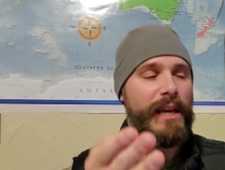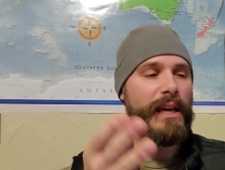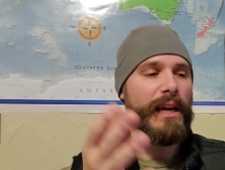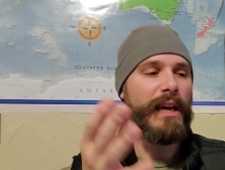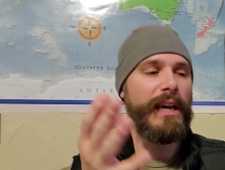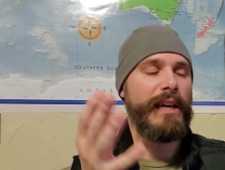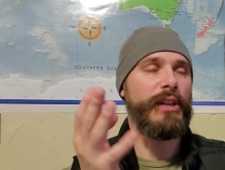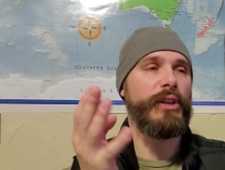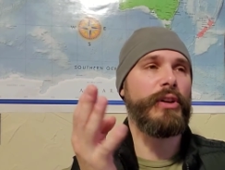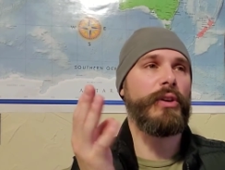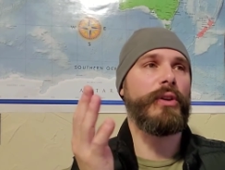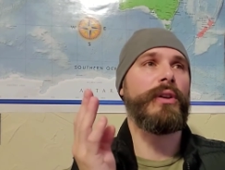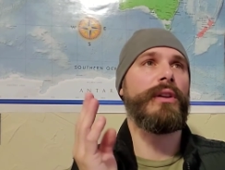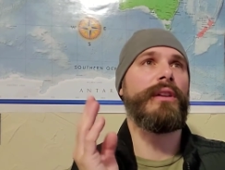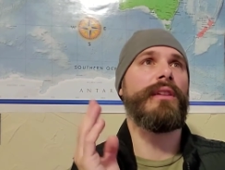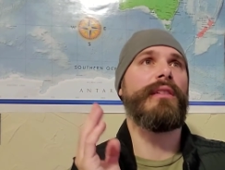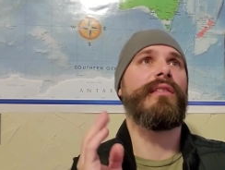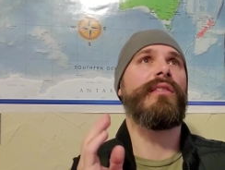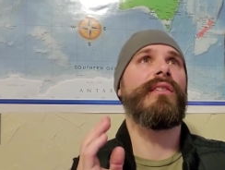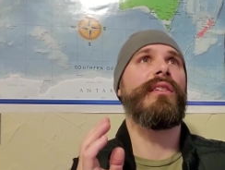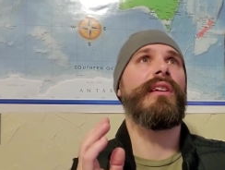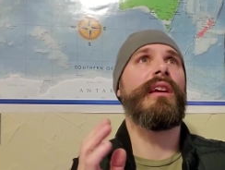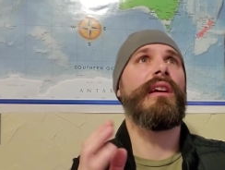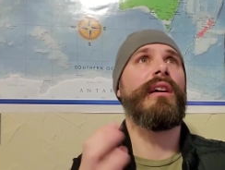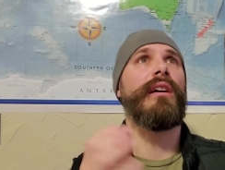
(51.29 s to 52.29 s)
and you're going to
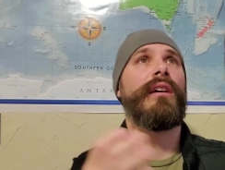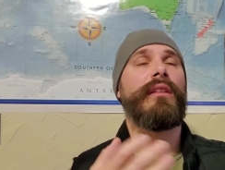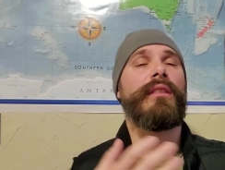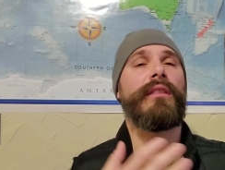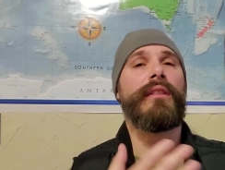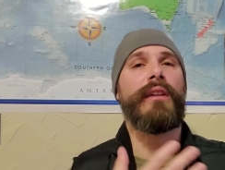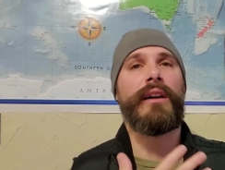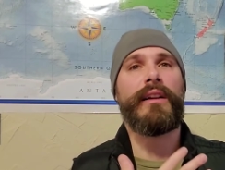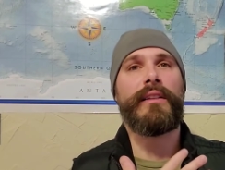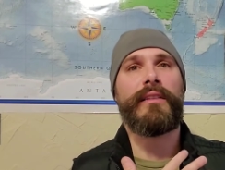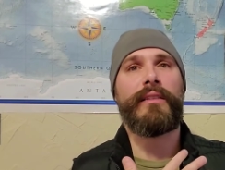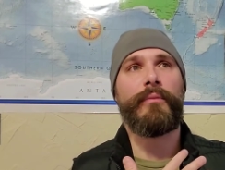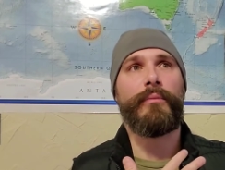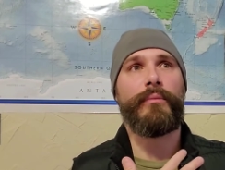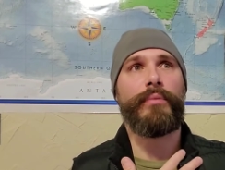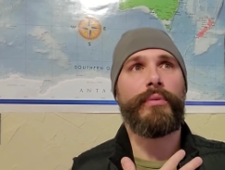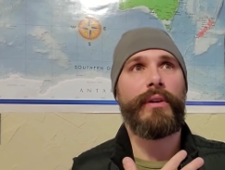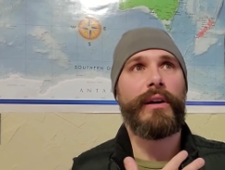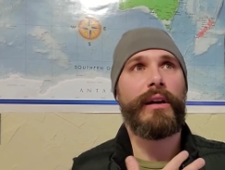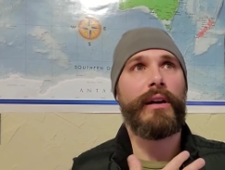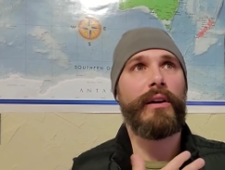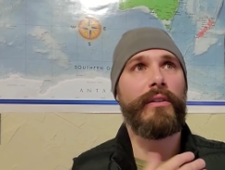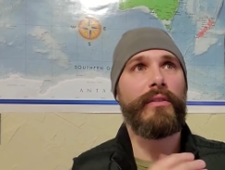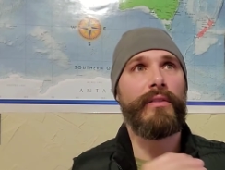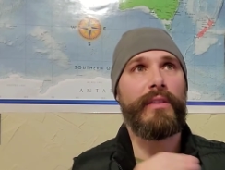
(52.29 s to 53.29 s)
see our thoughts and
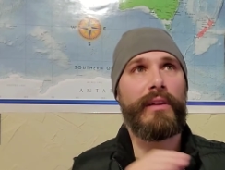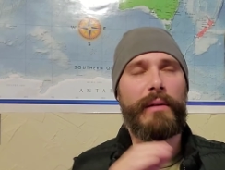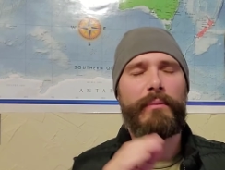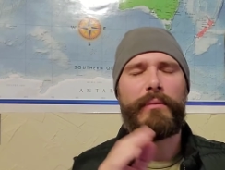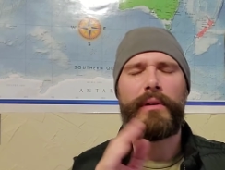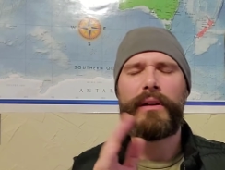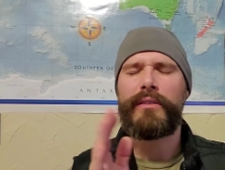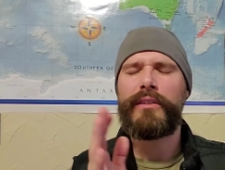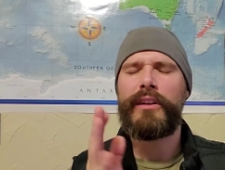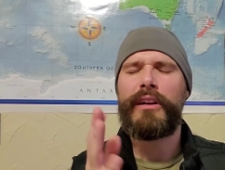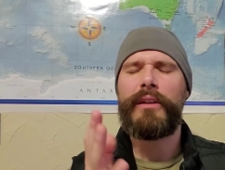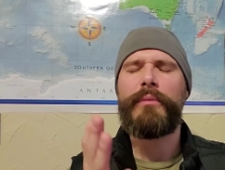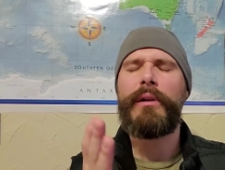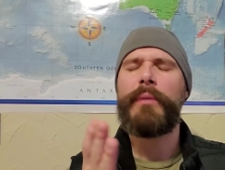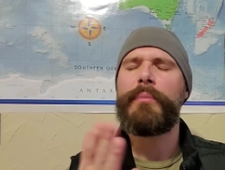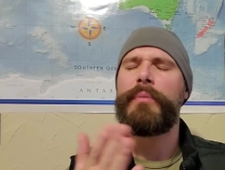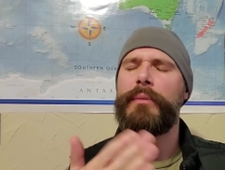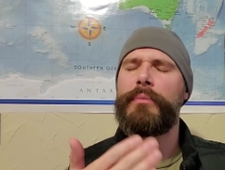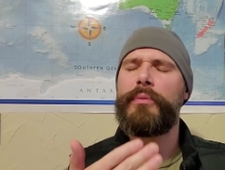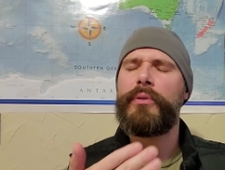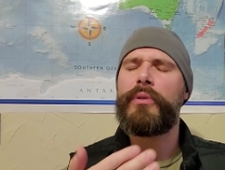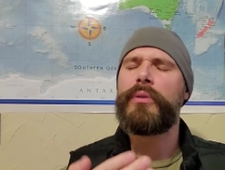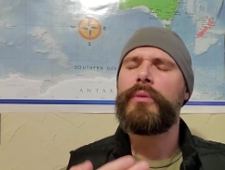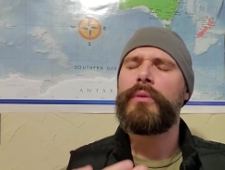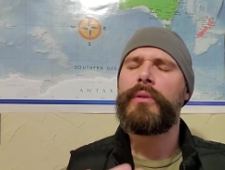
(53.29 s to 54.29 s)
prayers and i'm not talking about
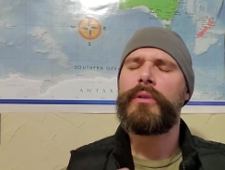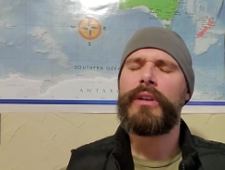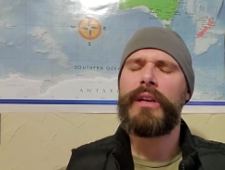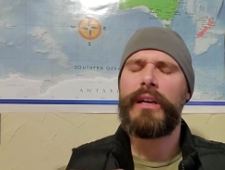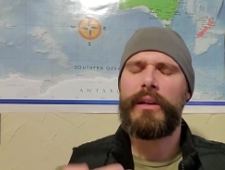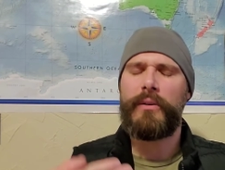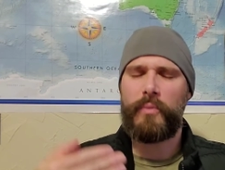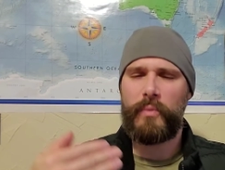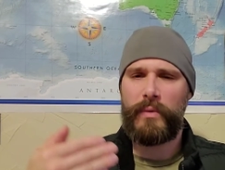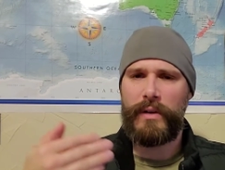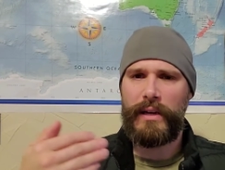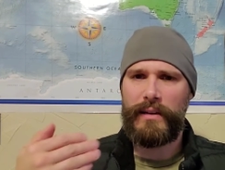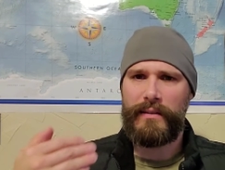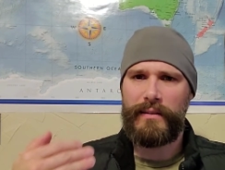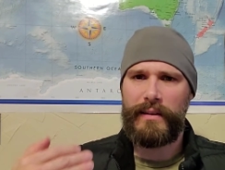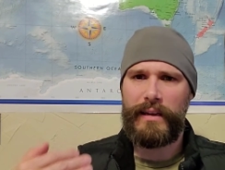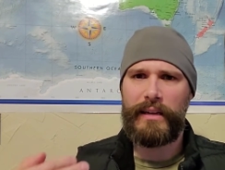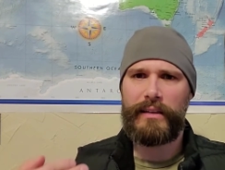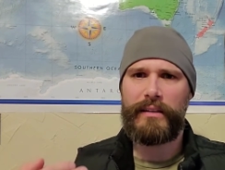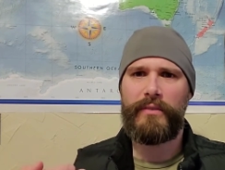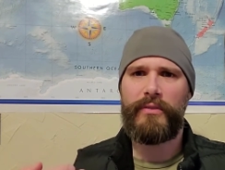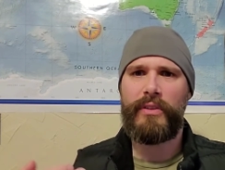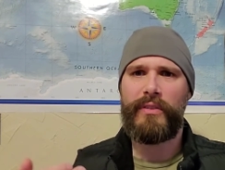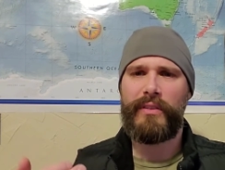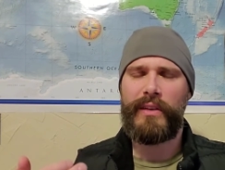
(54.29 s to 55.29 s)
people who are gun rights
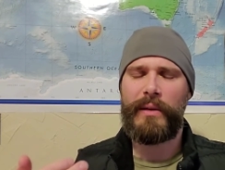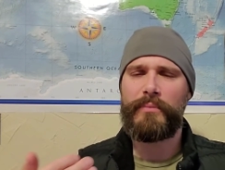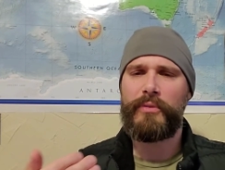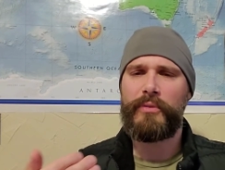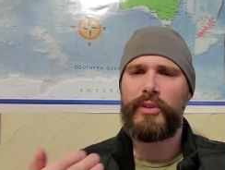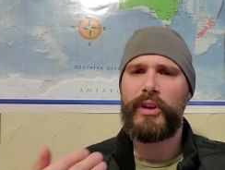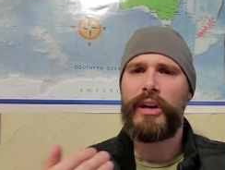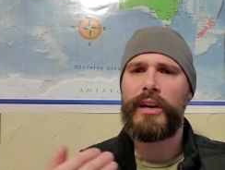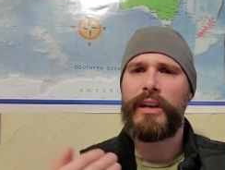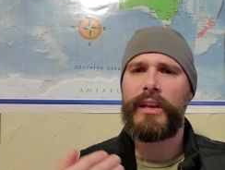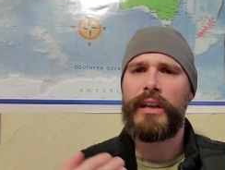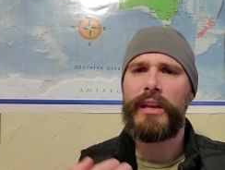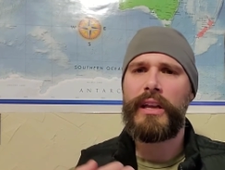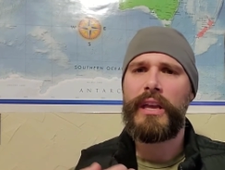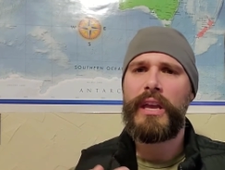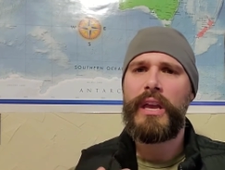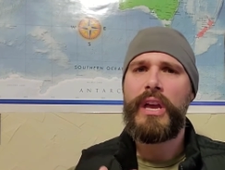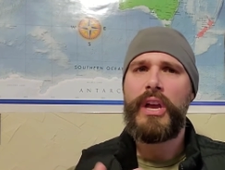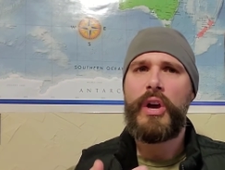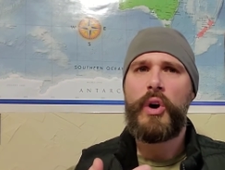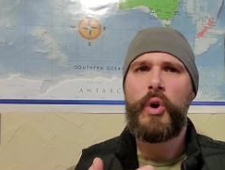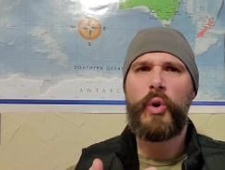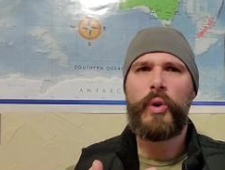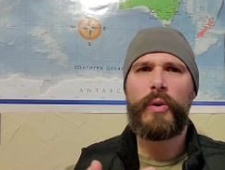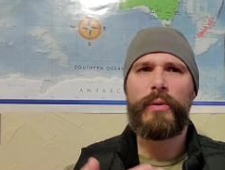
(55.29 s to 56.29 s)
activists i'm talking
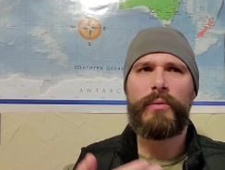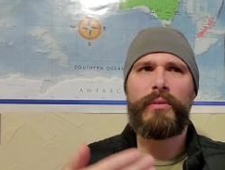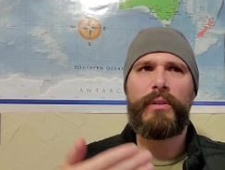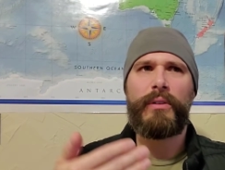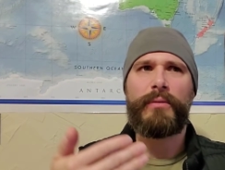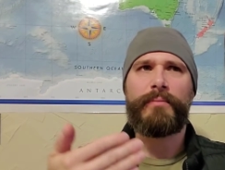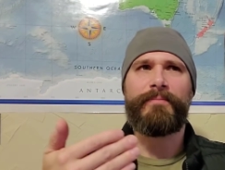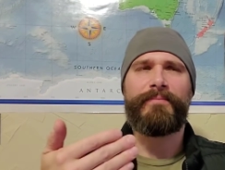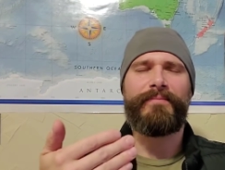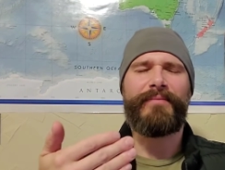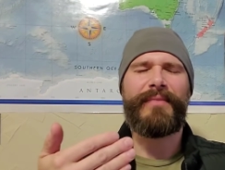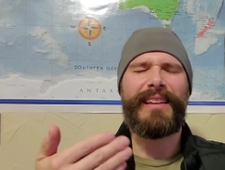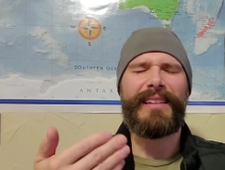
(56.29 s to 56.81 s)
or, or